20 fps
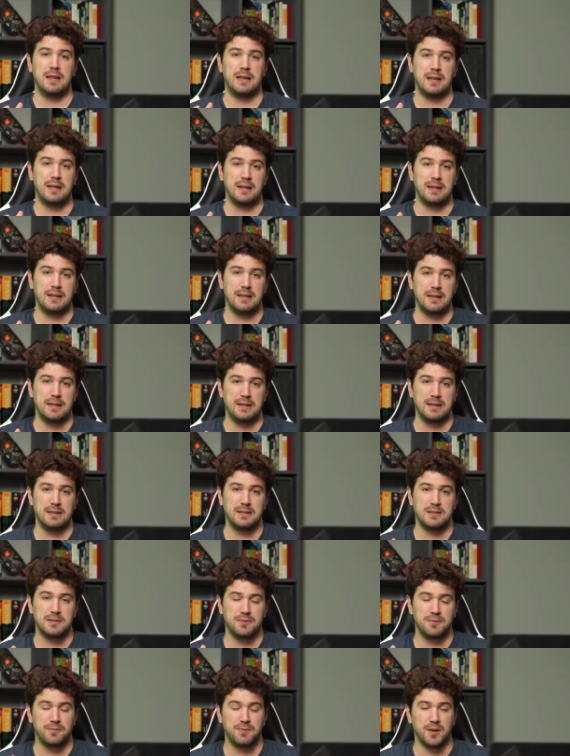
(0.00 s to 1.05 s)
it
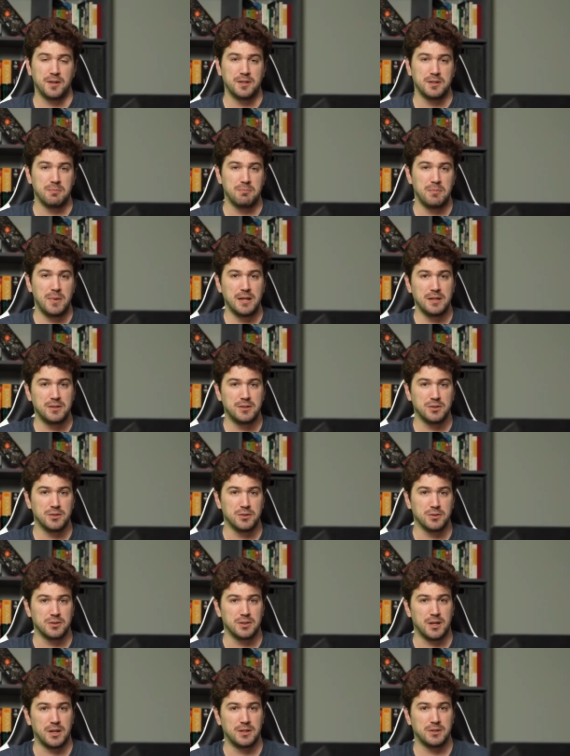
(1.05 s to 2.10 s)
is
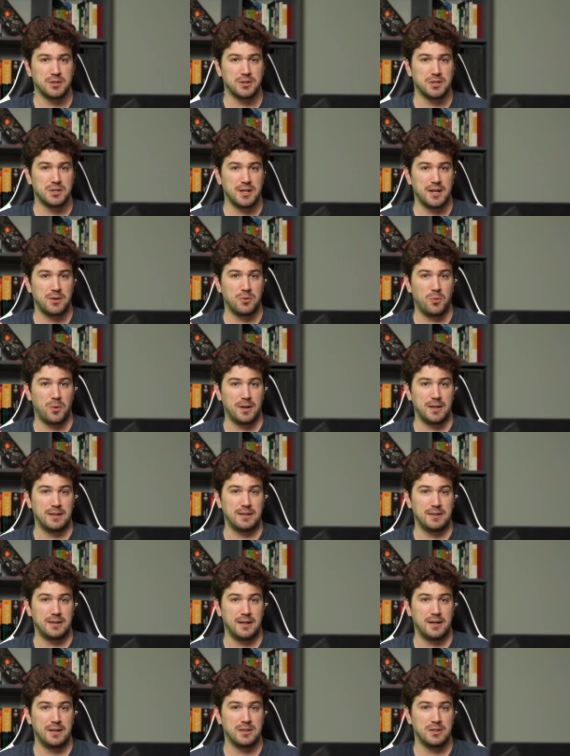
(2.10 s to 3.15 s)
fundamental to understand what it
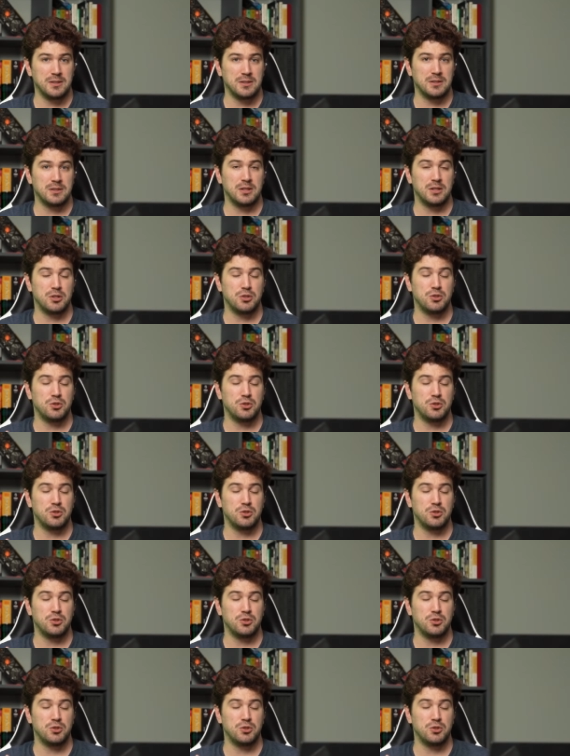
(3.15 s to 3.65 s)
does